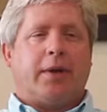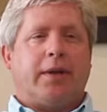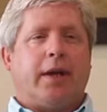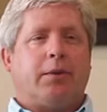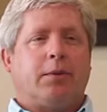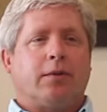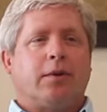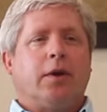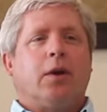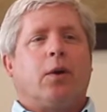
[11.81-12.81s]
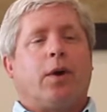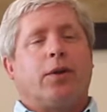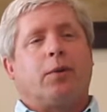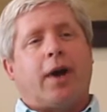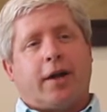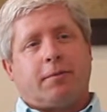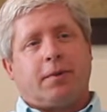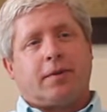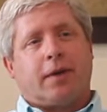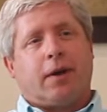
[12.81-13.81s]
My dad was going through
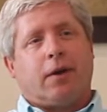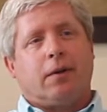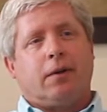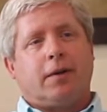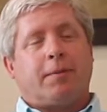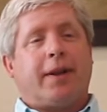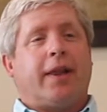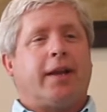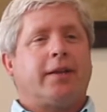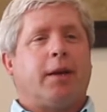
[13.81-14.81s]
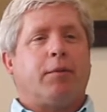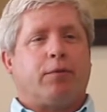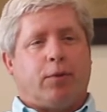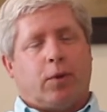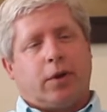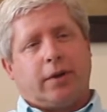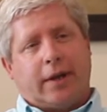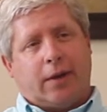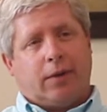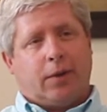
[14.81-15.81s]
hospice care. I spent a lot of time in Florida
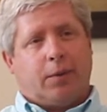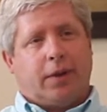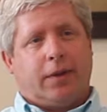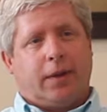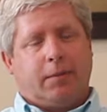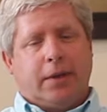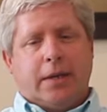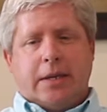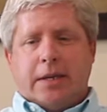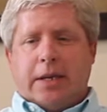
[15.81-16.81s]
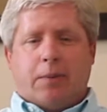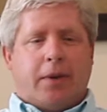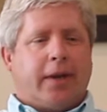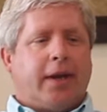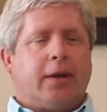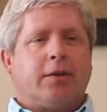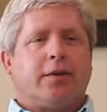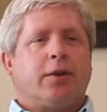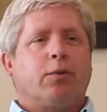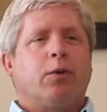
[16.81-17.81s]
down there with him. And one night I
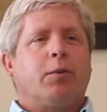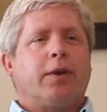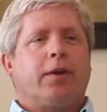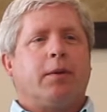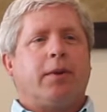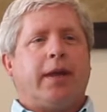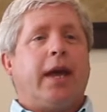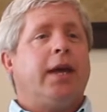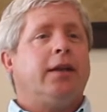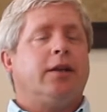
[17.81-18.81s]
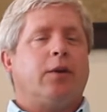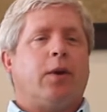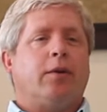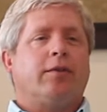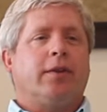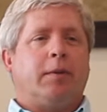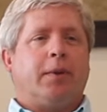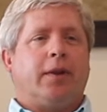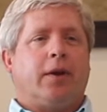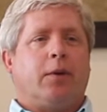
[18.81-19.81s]
was in the room with him and the aide didn't know I was
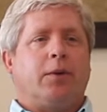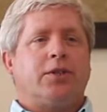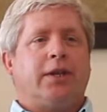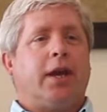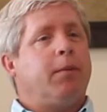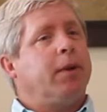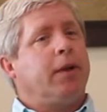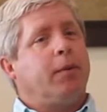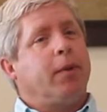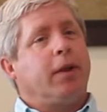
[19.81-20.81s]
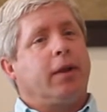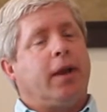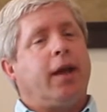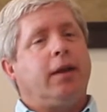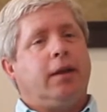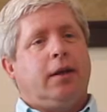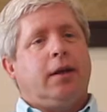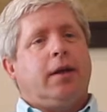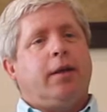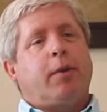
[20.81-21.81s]
sleeping there when she came in the middle of the night.
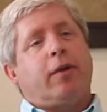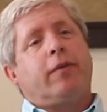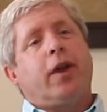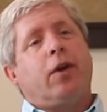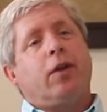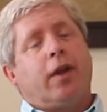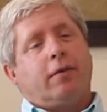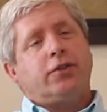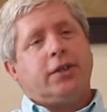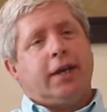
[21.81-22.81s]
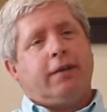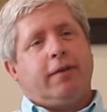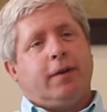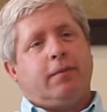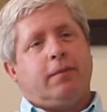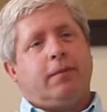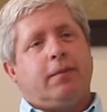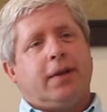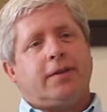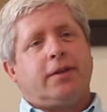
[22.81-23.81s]
The amount of care and love she gave him,
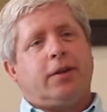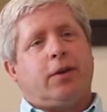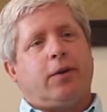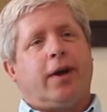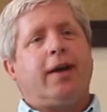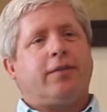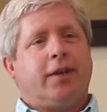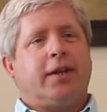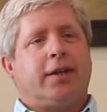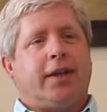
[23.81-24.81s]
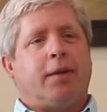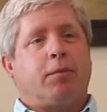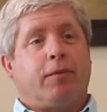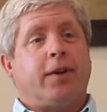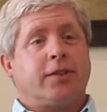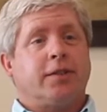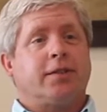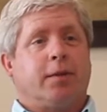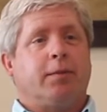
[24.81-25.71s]
I said, you know, I have to get into that profession